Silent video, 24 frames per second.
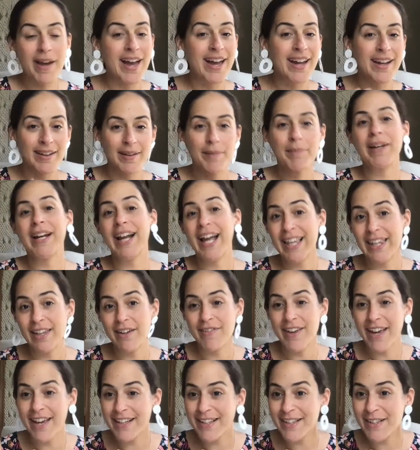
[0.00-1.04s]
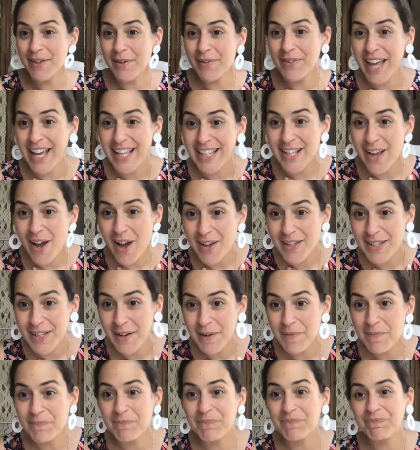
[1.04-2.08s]
I mean, I love eggs, so that's
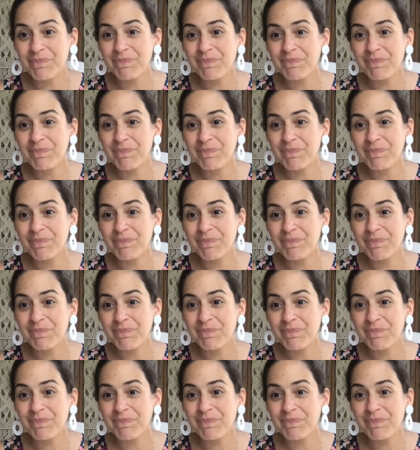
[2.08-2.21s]
awesome.